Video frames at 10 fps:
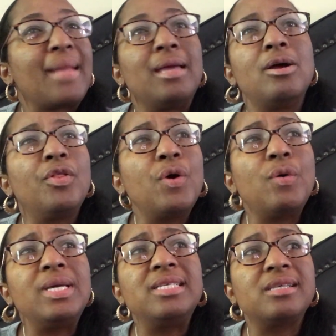And although
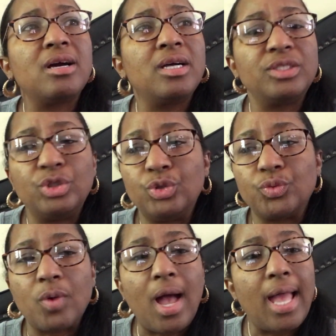he's cut and
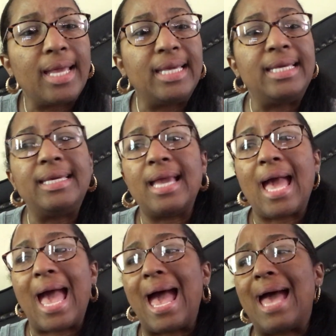dry, he
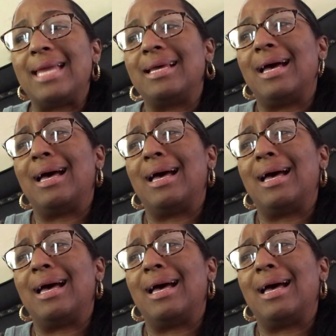had